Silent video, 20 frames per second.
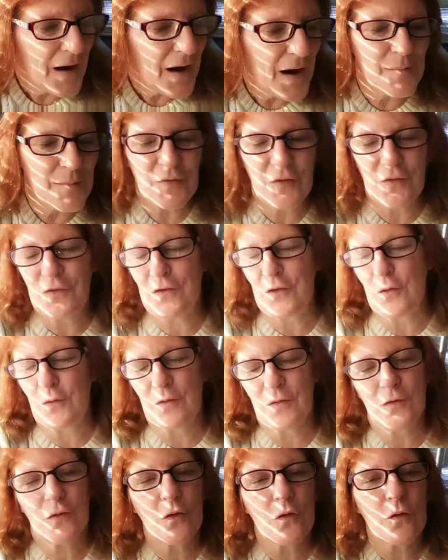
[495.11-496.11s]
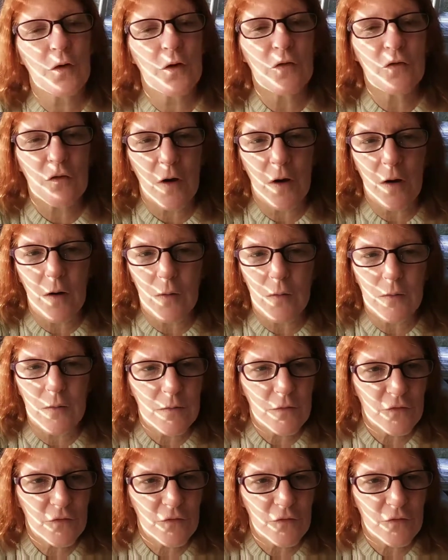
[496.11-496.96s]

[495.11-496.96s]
I'm just using, sorry Joe,